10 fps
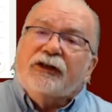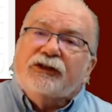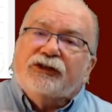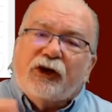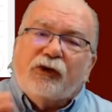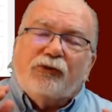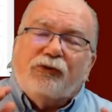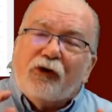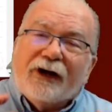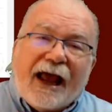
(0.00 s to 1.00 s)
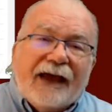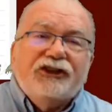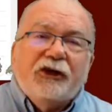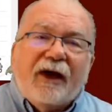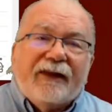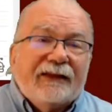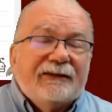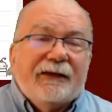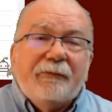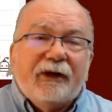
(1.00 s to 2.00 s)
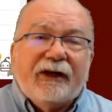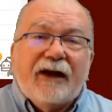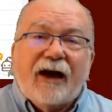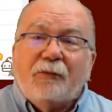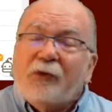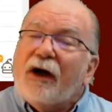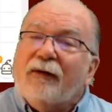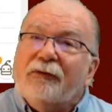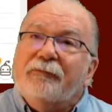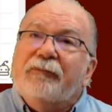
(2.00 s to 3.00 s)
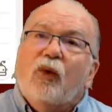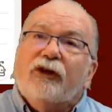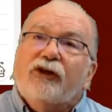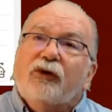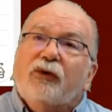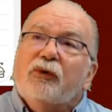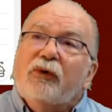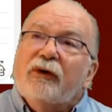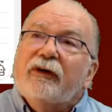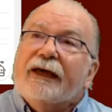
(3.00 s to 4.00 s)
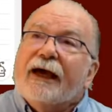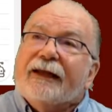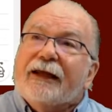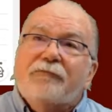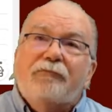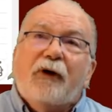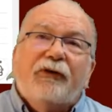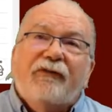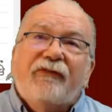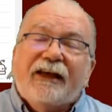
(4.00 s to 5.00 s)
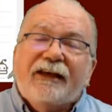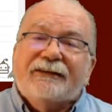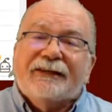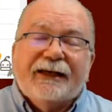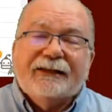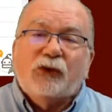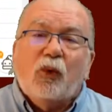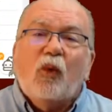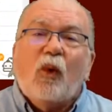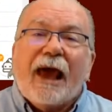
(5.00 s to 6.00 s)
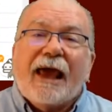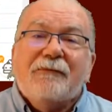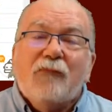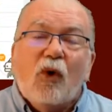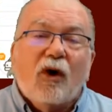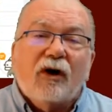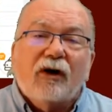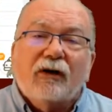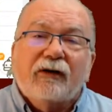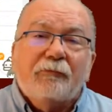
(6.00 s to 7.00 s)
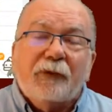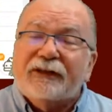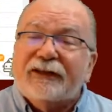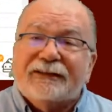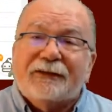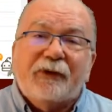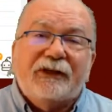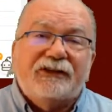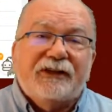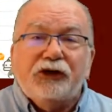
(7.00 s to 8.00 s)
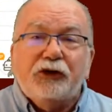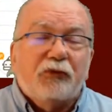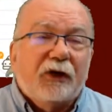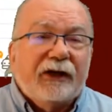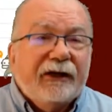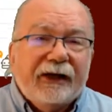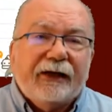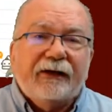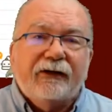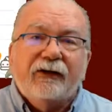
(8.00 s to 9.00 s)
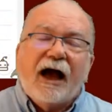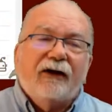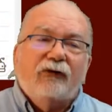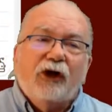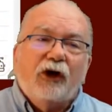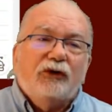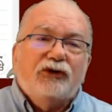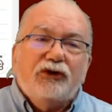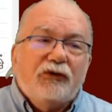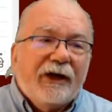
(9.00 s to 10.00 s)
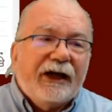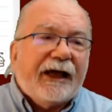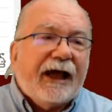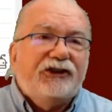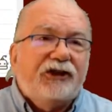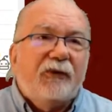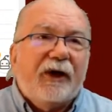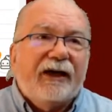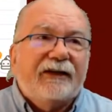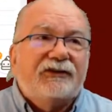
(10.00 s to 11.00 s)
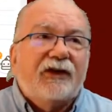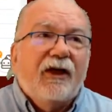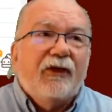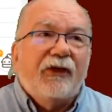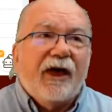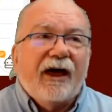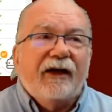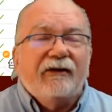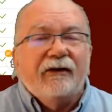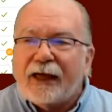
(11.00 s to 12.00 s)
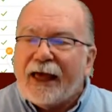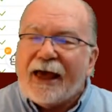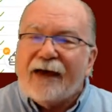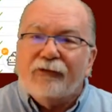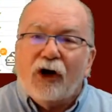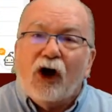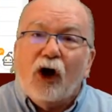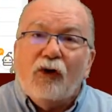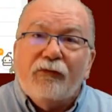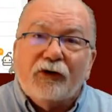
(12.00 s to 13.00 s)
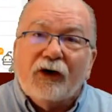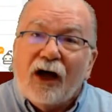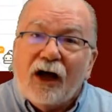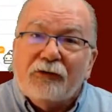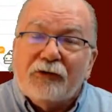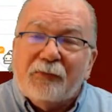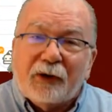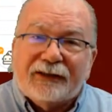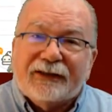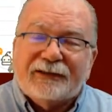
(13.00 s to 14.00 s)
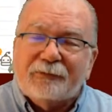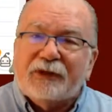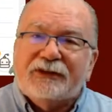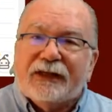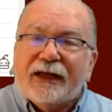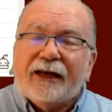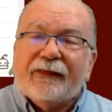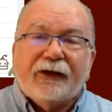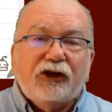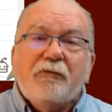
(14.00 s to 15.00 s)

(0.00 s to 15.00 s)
So for an HOA, that's typically not a problem. What you get in both of these is way more participants than you really need. I don't know too many HOAs that have over 100 participants in anything.